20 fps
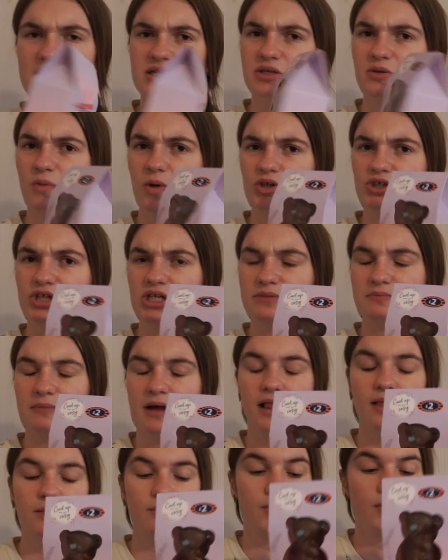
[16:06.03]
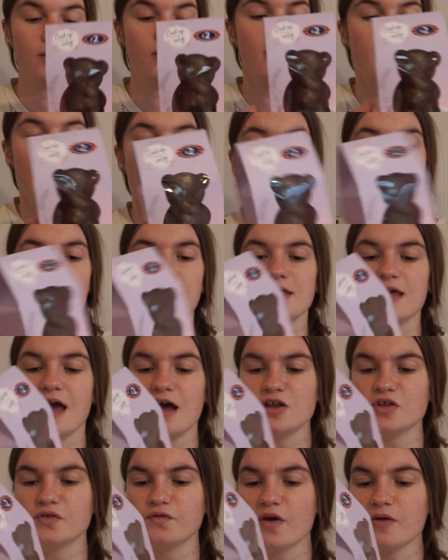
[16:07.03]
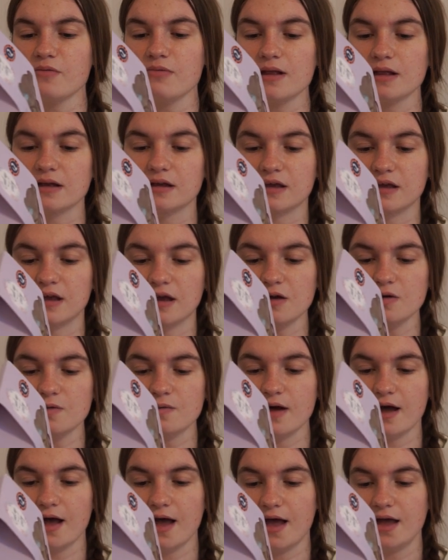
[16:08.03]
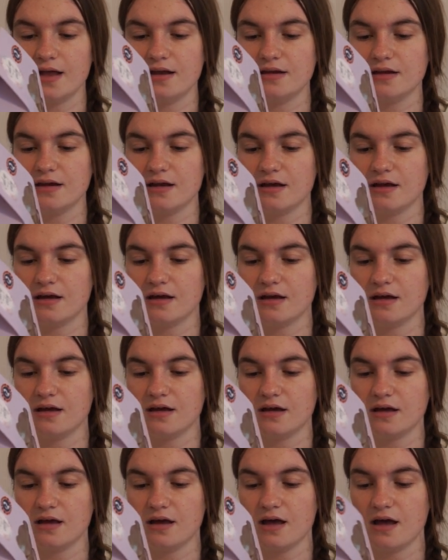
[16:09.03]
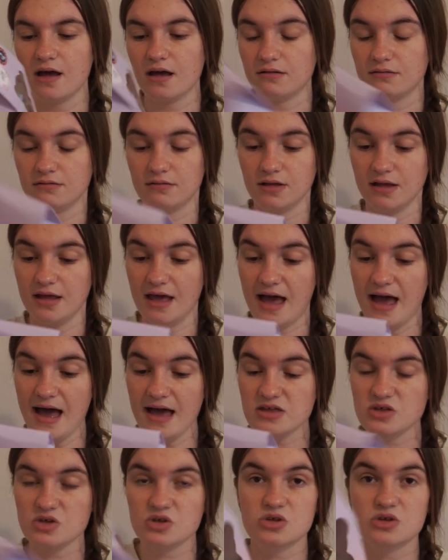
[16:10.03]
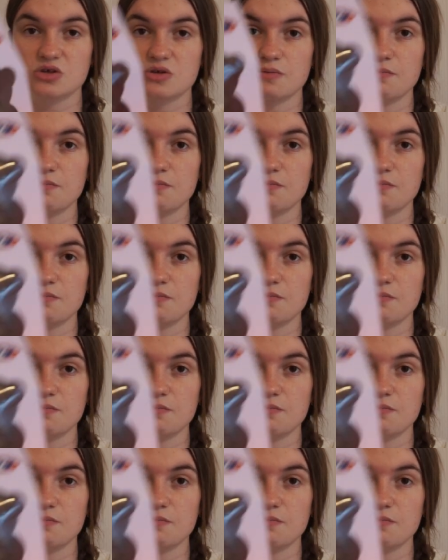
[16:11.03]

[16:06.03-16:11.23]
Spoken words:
to watch this melt, but yeah, I just find it really cute. And yeah, just